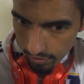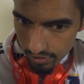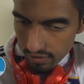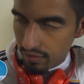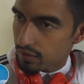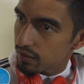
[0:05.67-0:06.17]

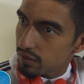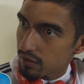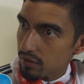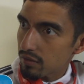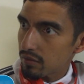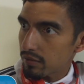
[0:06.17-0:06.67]
marking
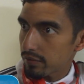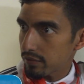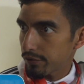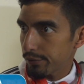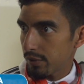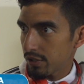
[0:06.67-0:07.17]

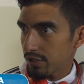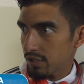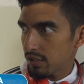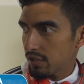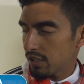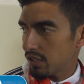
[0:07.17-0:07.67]
for one
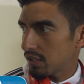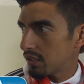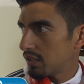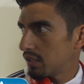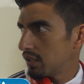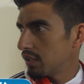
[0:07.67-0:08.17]
on
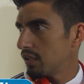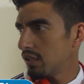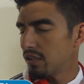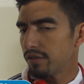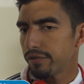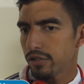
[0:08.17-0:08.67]

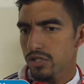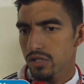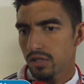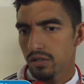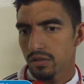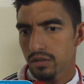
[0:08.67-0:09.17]
the first
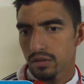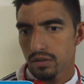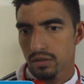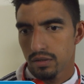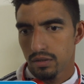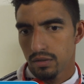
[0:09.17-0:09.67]
goal, and
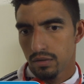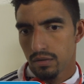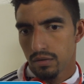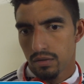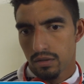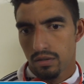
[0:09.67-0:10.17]

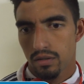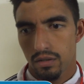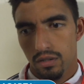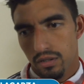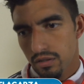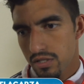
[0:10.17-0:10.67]

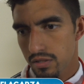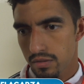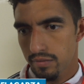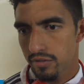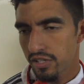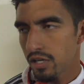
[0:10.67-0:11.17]

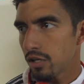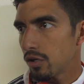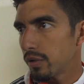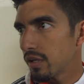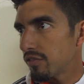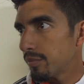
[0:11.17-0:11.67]
second
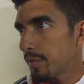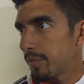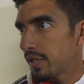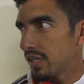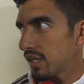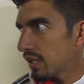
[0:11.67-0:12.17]
goal we give up
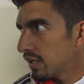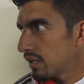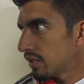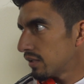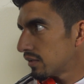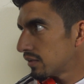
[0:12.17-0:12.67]
a
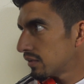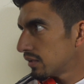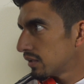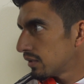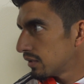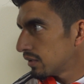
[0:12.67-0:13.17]
PK,
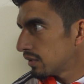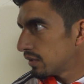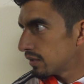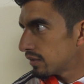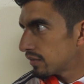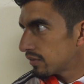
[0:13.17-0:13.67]

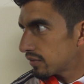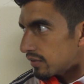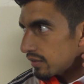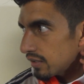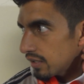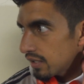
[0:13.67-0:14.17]

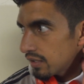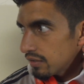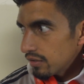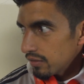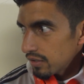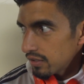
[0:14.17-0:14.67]
and
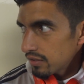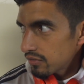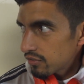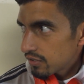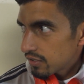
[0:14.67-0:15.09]
you know, it